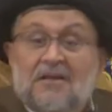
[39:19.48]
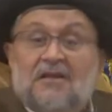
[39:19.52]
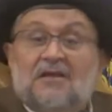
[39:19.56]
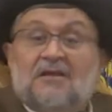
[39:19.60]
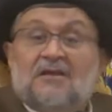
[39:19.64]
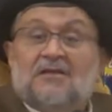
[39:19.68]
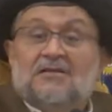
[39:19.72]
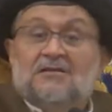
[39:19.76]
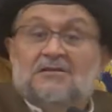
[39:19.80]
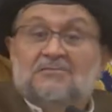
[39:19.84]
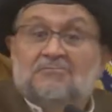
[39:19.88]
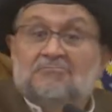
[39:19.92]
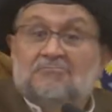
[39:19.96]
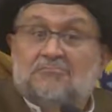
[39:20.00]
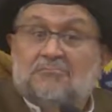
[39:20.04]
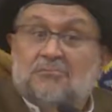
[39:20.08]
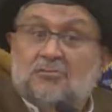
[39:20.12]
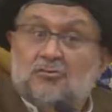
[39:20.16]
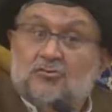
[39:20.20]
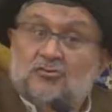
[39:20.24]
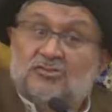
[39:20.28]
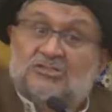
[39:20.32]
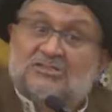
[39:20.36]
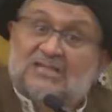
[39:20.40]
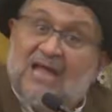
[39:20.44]

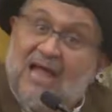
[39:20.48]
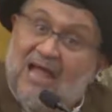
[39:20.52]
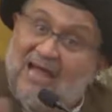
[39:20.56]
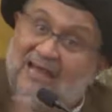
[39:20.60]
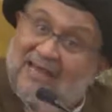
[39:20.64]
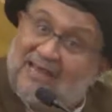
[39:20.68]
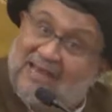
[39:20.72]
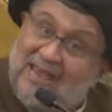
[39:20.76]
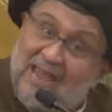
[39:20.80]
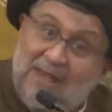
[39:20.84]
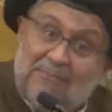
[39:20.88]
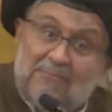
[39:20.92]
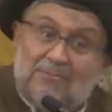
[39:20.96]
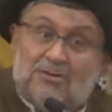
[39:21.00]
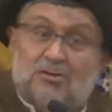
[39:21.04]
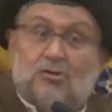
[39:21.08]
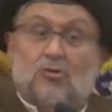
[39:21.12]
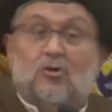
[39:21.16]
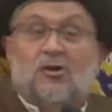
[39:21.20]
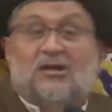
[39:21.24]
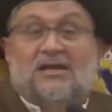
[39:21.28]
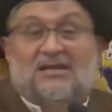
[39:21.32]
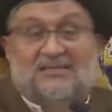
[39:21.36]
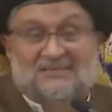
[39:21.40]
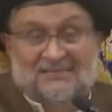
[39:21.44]
Musa came to
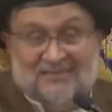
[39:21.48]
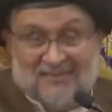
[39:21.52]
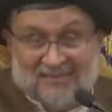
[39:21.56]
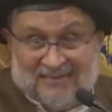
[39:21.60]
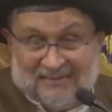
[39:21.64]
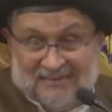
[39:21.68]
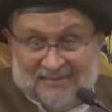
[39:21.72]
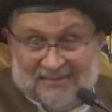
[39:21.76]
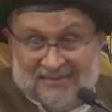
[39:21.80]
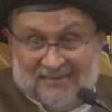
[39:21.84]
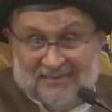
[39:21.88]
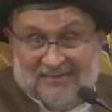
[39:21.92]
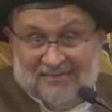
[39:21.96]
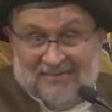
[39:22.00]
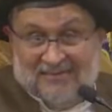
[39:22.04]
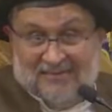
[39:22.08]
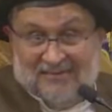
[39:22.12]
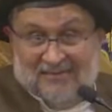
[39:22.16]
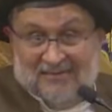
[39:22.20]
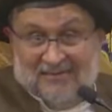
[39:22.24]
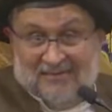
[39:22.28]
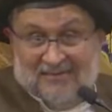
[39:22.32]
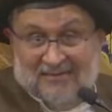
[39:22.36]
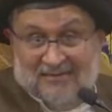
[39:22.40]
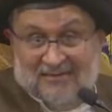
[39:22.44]
Khidr
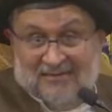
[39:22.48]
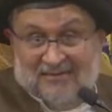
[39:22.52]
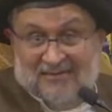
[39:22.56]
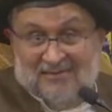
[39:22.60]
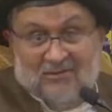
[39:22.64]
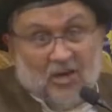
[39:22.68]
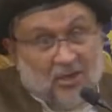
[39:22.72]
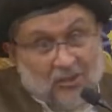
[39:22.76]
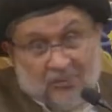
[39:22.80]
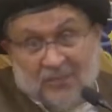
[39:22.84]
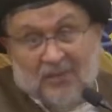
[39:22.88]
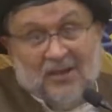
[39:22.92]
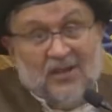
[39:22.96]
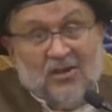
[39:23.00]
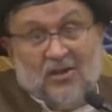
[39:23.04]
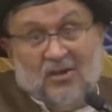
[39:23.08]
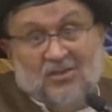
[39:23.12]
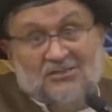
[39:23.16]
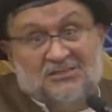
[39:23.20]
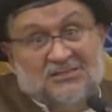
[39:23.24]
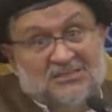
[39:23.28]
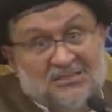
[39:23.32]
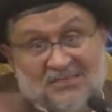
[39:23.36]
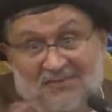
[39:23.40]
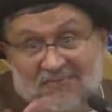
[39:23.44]
not because
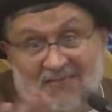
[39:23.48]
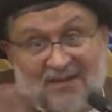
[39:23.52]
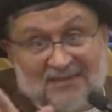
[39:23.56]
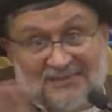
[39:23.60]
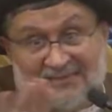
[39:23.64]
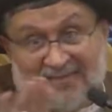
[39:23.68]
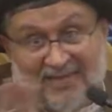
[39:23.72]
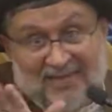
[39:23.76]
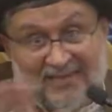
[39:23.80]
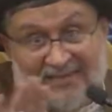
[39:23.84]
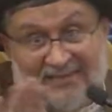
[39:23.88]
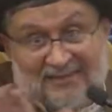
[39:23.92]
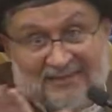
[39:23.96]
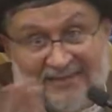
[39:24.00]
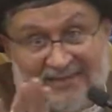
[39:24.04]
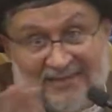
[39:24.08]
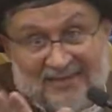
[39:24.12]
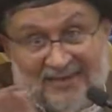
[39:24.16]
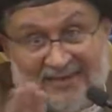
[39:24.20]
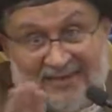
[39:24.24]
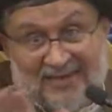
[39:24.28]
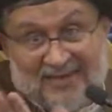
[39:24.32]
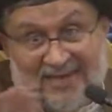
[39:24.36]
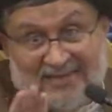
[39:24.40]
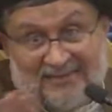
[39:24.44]
he was anything
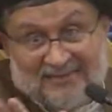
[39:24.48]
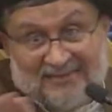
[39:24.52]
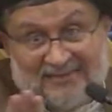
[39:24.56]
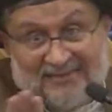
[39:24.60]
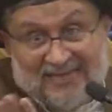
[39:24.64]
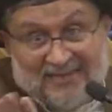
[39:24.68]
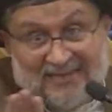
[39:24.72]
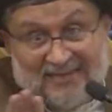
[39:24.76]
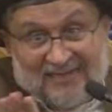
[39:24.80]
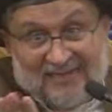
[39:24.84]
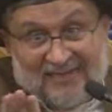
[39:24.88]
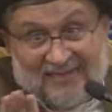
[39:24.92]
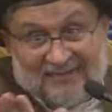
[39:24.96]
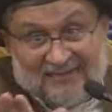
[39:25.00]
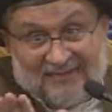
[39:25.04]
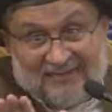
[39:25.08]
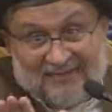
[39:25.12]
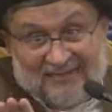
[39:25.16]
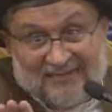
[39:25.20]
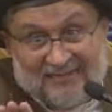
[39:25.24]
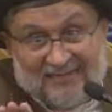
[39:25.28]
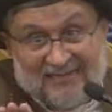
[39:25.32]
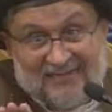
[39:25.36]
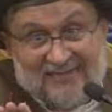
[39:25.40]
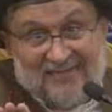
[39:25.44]
less than Khidr.
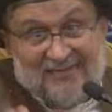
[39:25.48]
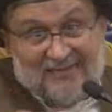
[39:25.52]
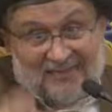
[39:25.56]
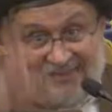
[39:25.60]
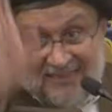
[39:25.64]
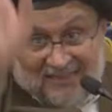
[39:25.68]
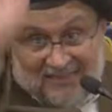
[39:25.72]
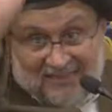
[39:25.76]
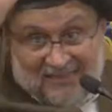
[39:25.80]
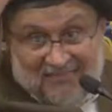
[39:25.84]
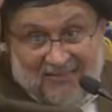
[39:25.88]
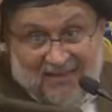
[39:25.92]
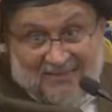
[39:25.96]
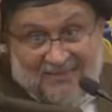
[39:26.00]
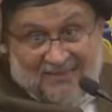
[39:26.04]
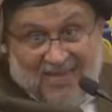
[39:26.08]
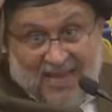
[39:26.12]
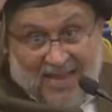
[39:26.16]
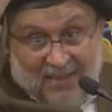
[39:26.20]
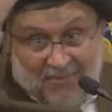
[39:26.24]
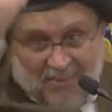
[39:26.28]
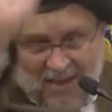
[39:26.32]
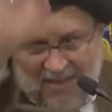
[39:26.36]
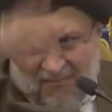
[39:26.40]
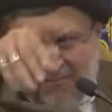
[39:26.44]
He was
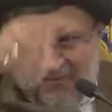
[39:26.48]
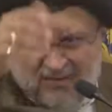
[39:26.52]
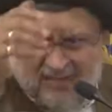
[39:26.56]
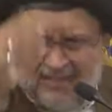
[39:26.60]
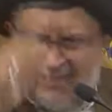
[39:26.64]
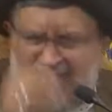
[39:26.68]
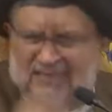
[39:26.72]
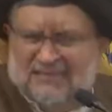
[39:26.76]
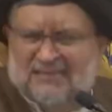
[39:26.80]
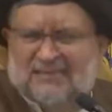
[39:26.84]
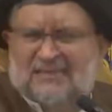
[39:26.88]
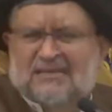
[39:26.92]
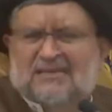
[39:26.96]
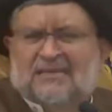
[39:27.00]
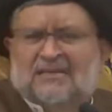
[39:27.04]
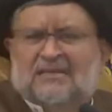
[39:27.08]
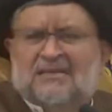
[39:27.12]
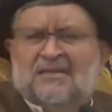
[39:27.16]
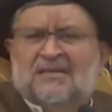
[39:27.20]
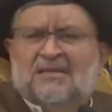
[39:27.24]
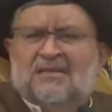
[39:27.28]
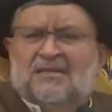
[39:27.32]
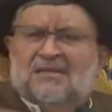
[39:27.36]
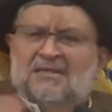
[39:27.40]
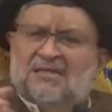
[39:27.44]
above Khidr.
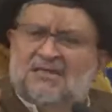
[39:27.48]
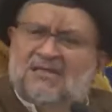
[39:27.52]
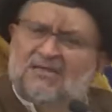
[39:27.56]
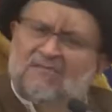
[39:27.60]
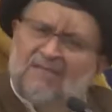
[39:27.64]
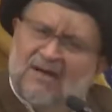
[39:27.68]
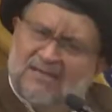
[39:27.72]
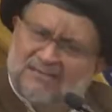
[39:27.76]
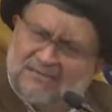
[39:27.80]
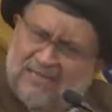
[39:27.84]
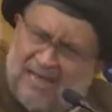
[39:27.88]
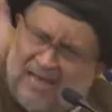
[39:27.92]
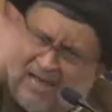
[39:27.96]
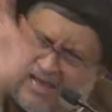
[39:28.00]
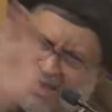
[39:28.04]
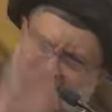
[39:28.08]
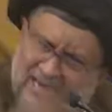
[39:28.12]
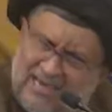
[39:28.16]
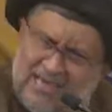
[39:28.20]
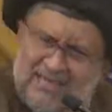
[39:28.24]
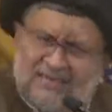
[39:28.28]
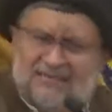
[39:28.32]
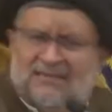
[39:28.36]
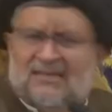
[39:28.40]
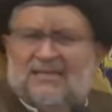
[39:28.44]
He was
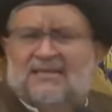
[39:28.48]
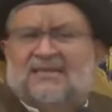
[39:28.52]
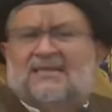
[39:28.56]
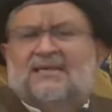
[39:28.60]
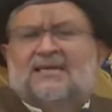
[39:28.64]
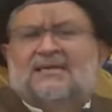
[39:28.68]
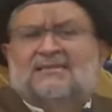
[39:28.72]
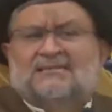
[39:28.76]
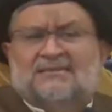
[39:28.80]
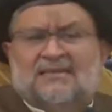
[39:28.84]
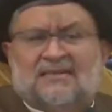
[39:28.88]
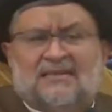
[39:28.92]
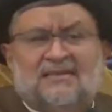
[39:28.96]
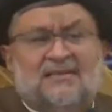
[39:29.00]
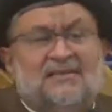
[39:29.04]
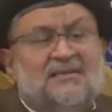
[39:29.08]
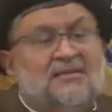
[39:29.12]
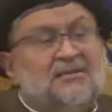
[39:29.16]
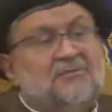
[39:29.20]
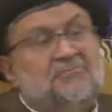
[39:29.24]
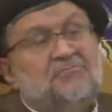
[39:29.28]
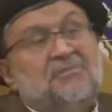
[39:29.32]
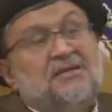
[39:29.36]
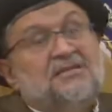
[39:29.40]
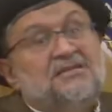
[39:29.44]
higher than Khidr.
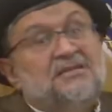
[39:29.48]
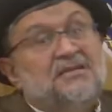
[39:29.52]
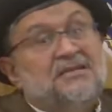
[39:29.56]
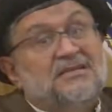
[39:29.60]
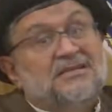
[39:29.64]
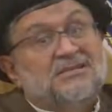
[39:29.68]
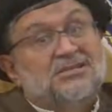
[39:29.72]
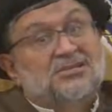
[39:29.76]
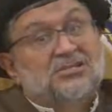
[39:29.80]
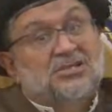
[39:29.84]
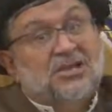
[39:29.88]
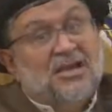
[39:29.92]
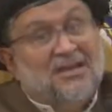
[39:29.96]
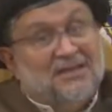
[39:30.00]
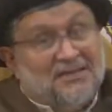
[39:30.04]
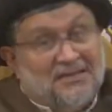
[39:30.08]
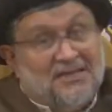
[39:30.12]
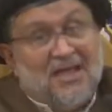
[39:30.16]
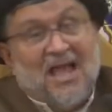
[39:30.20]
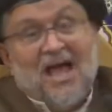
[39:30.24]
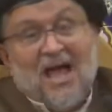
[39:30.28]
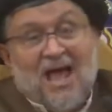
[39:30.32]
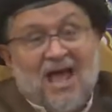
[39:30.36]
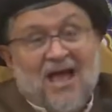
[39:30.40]
But in Sharia.